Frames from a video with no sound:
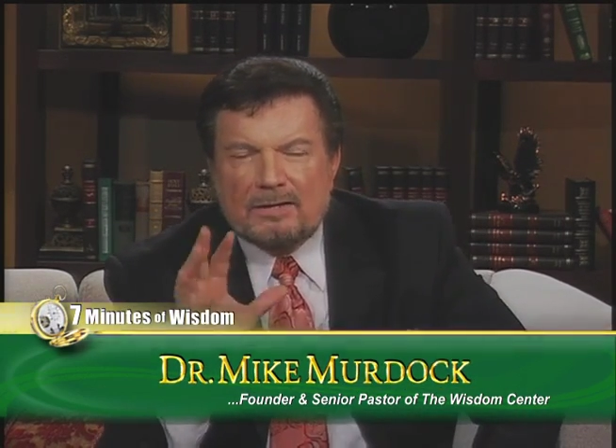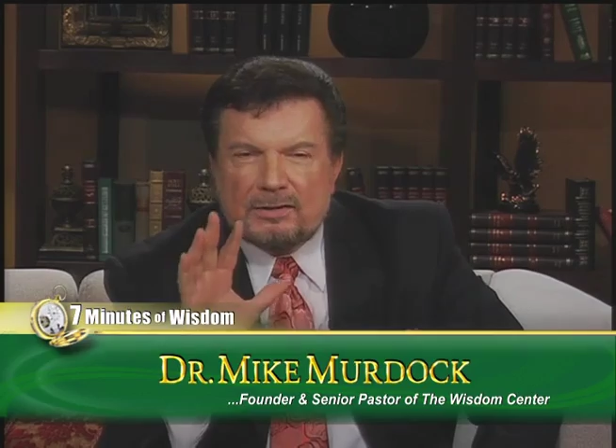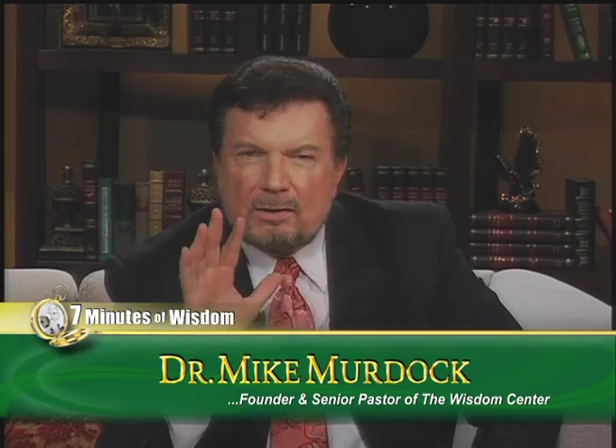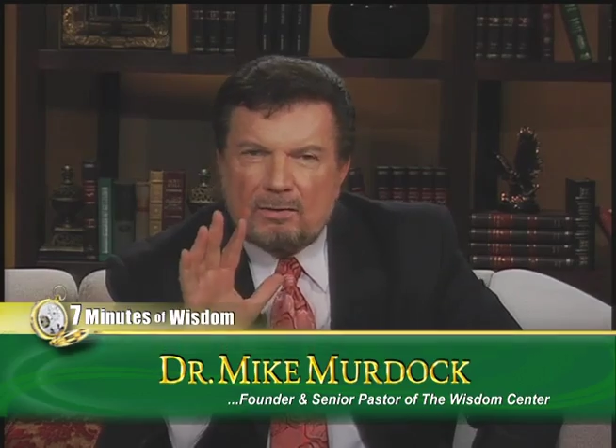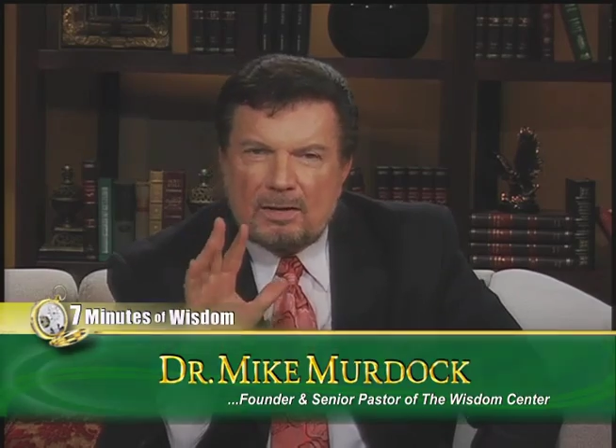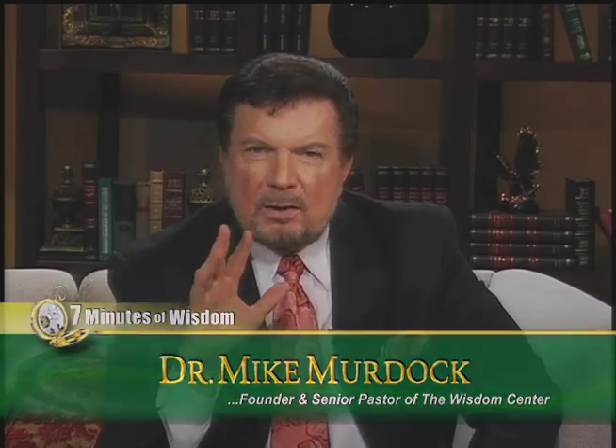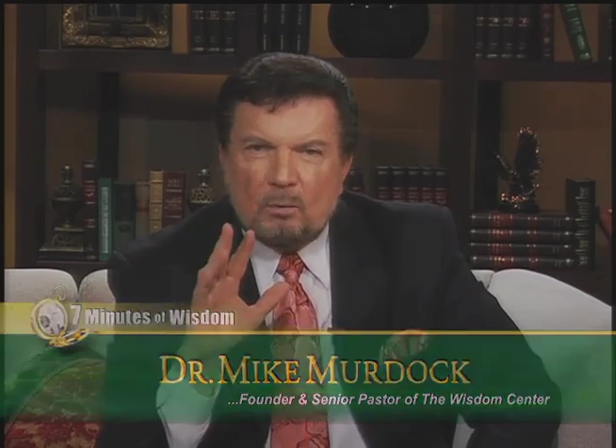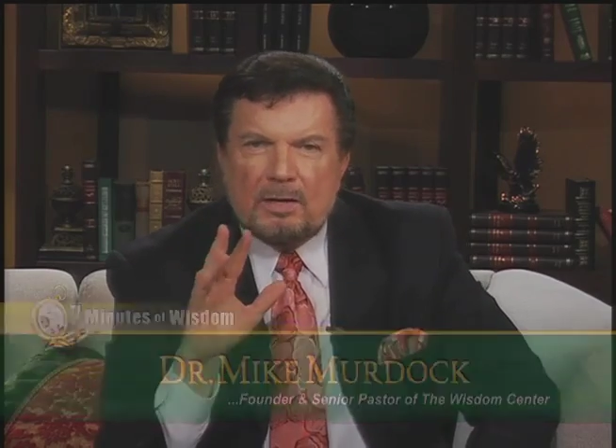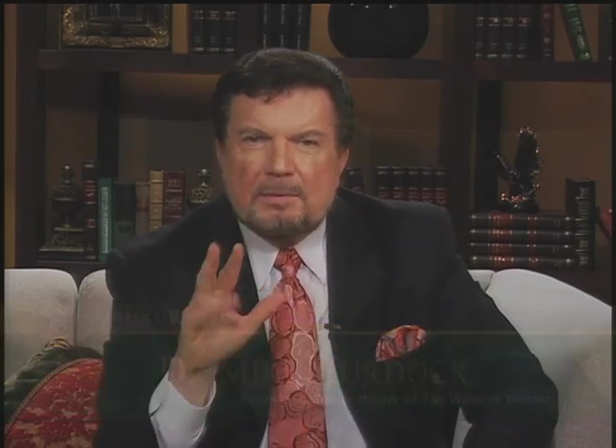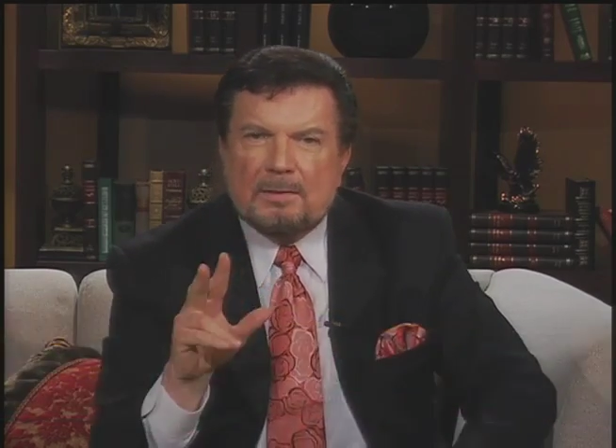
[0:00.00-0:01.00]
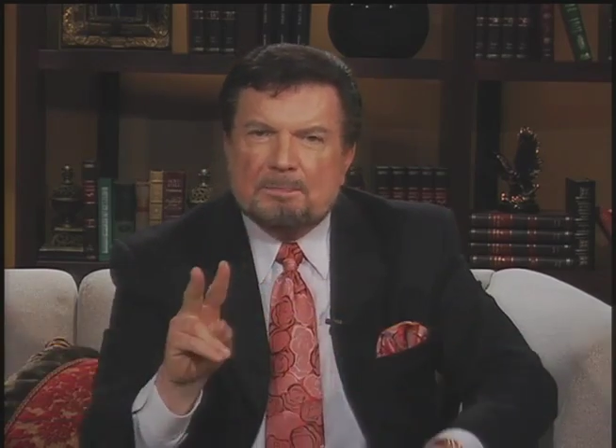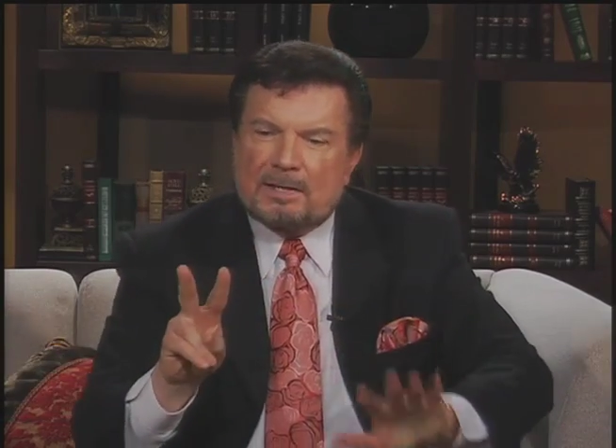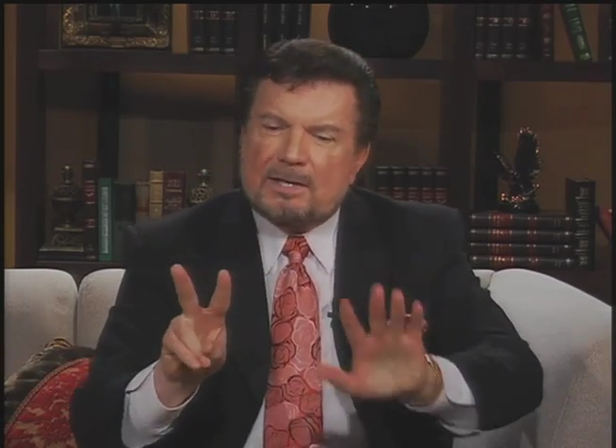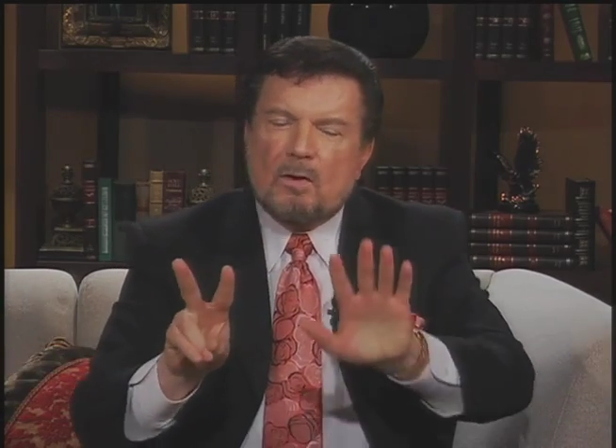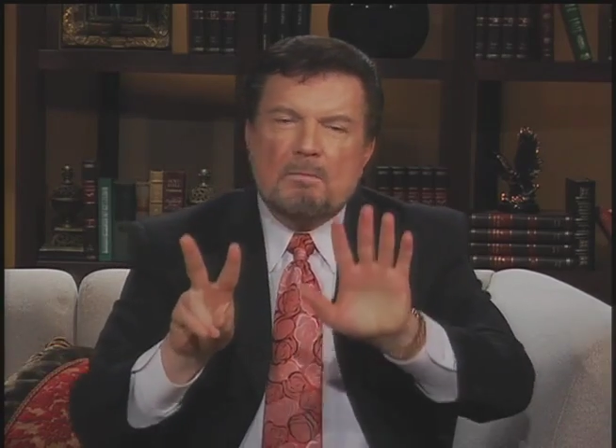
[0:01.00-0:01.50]
And so we
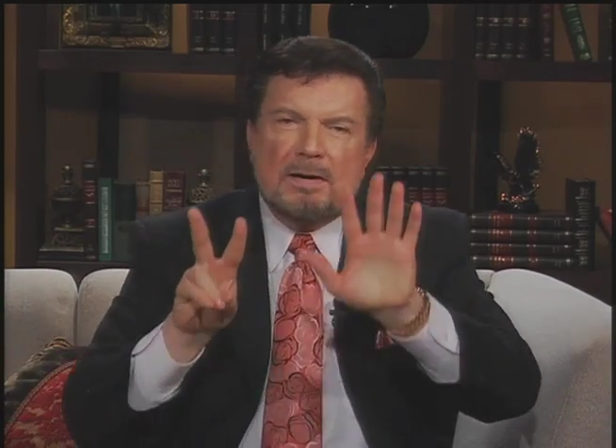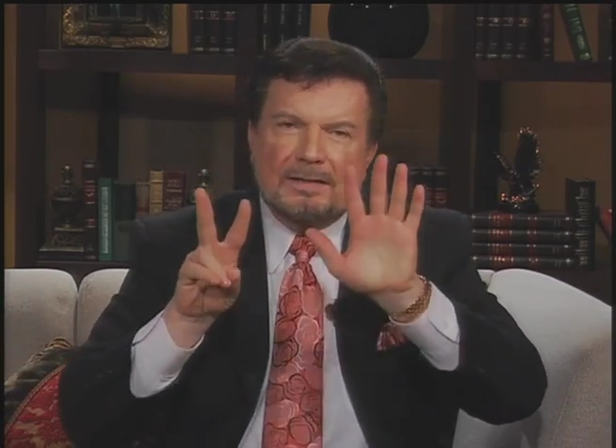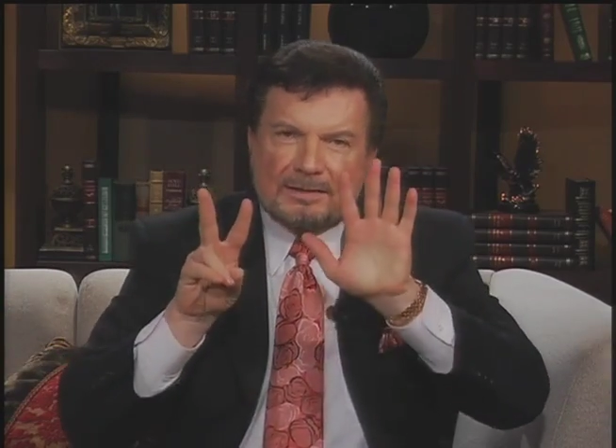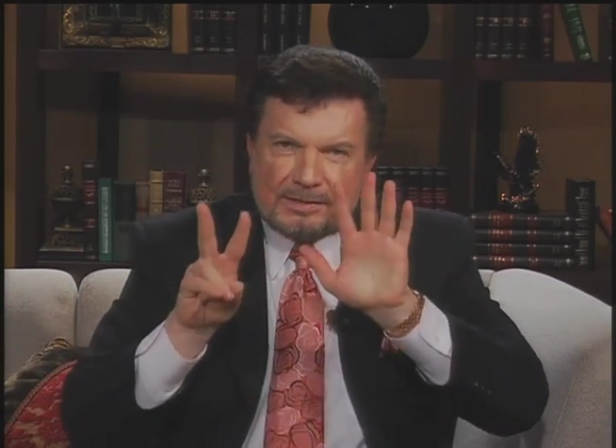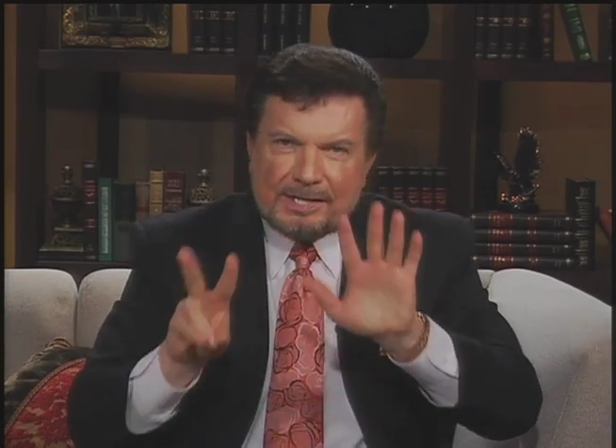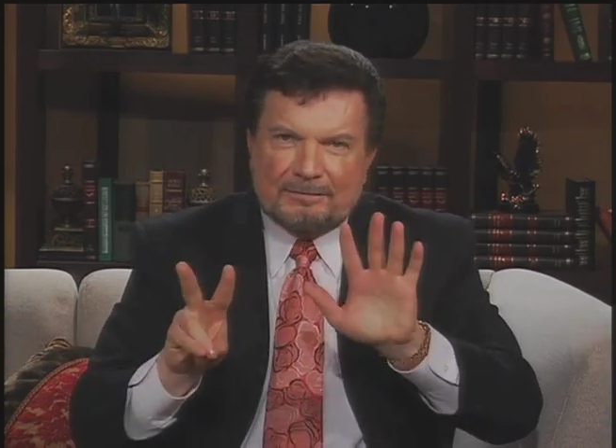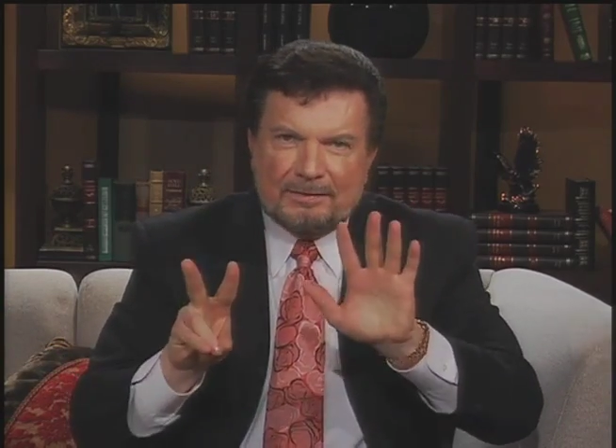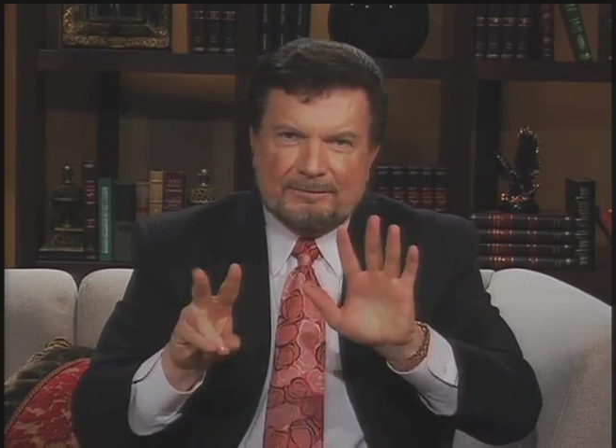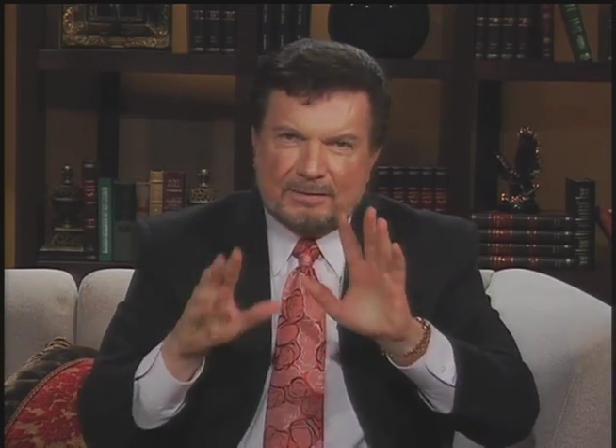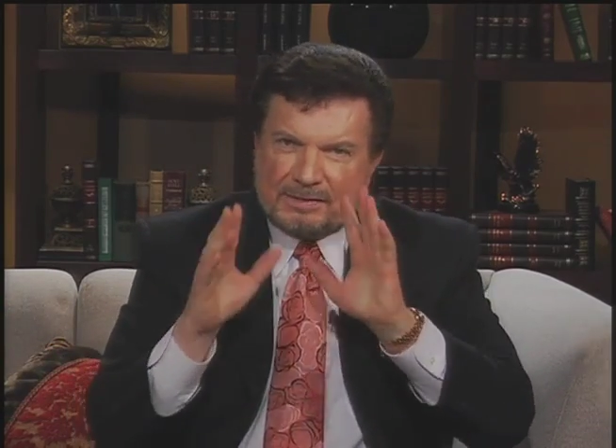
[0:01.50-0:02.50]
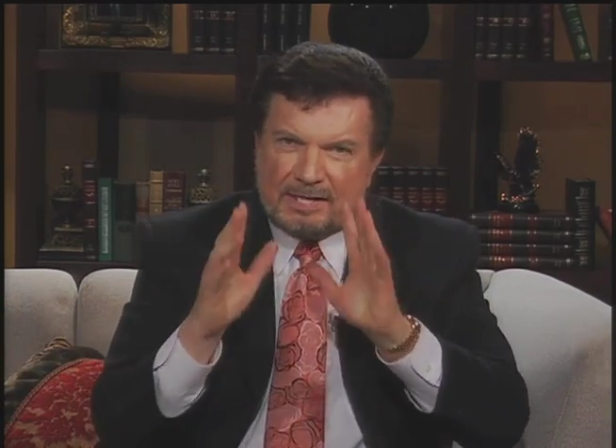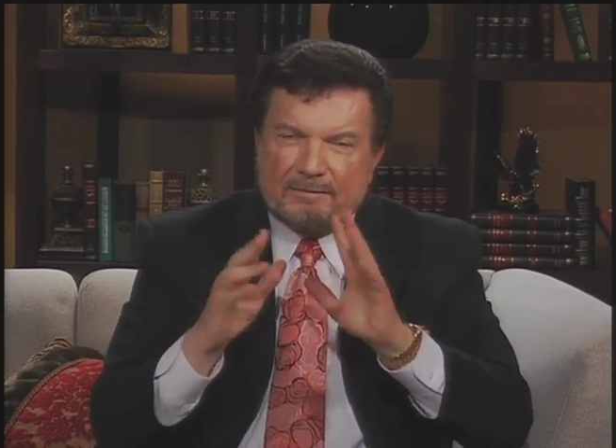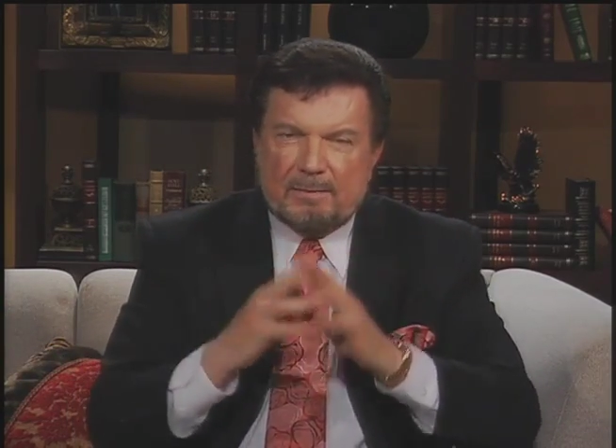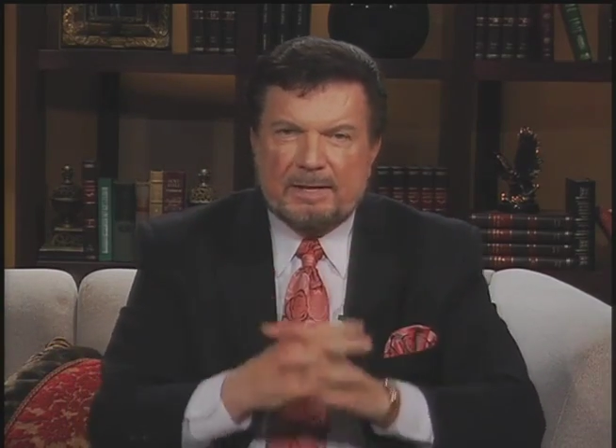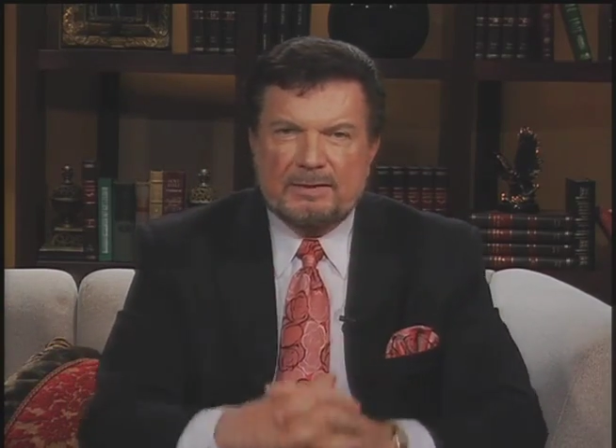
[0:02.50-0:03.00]
click on button seven for
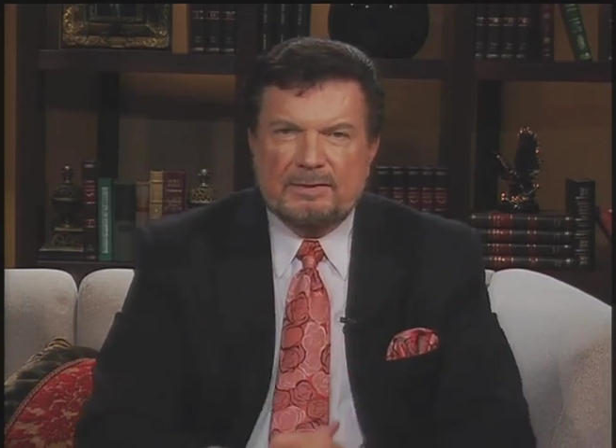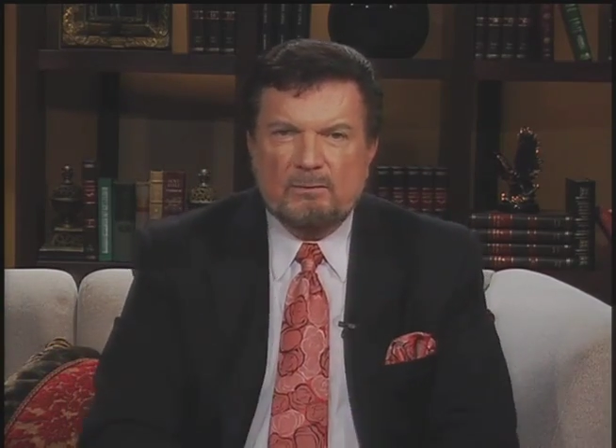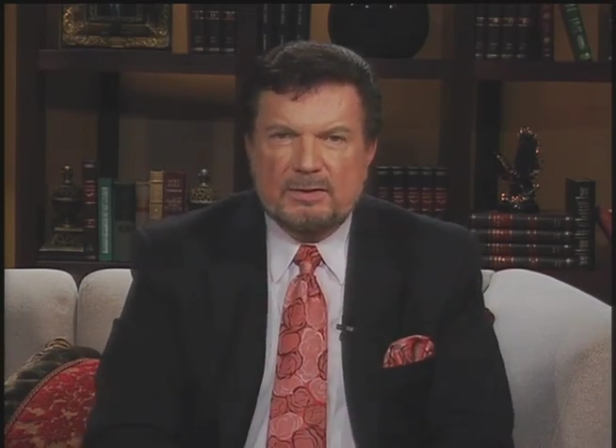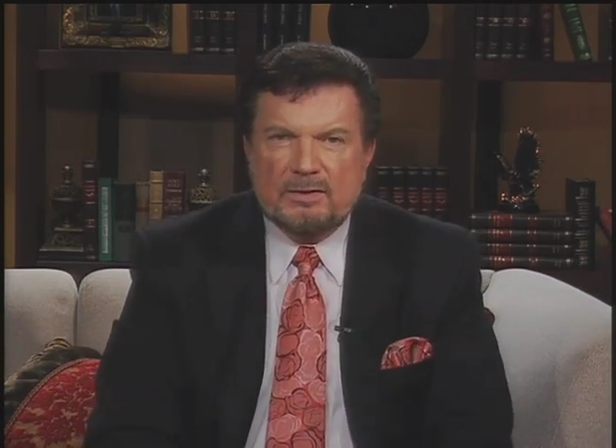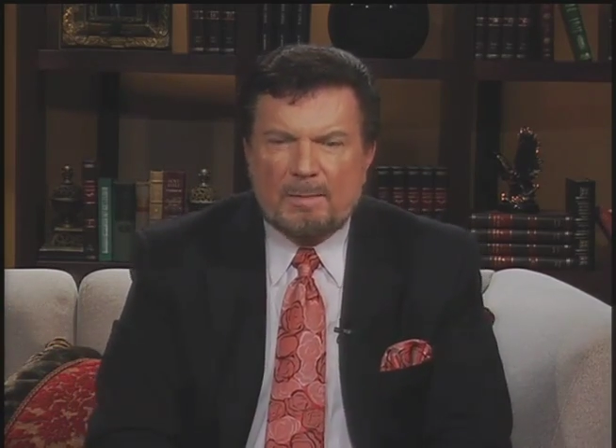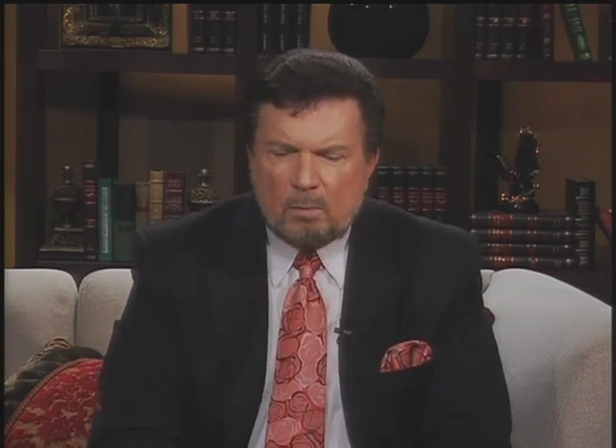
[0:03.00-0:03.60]
seven minutes of wisdom.